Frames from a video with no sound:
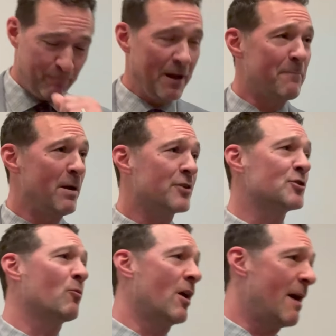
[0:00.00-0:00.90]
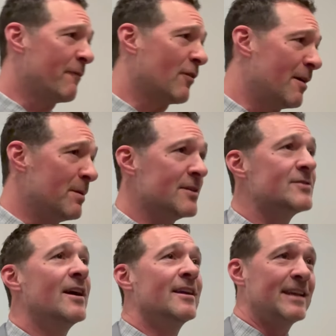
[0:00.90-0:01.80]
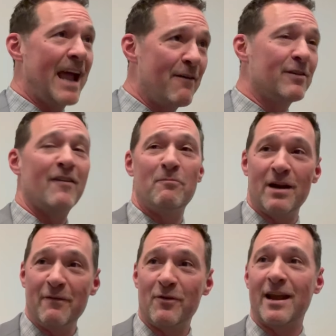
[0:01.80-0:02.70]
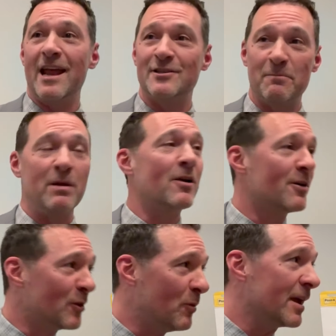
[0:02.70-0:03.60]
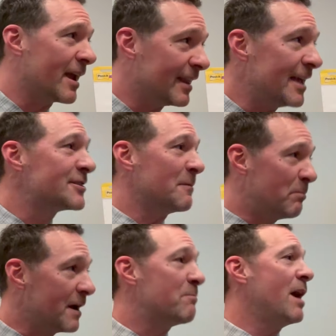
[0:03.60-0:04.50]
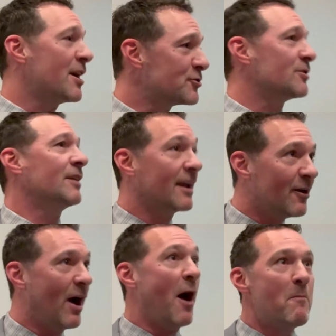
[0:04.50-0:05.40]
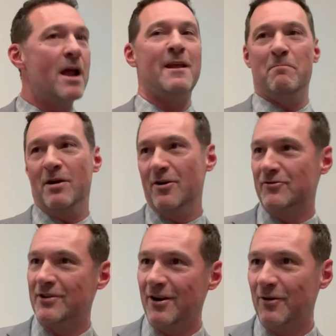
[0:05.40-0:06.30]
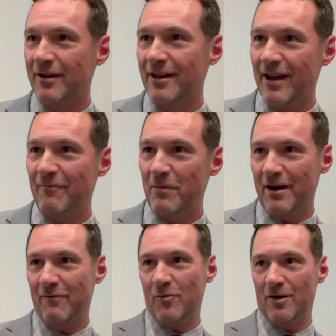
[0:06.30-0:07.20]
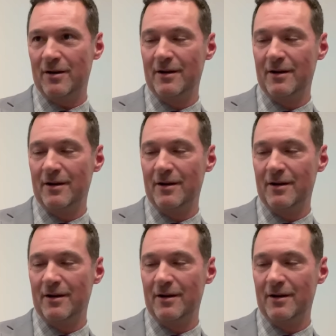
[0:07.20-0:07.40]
Big picture where I'm from is you have enough money for a case of beer on the weekend? That's the big picture. Like, you know, how many beers, you know, do you have money for?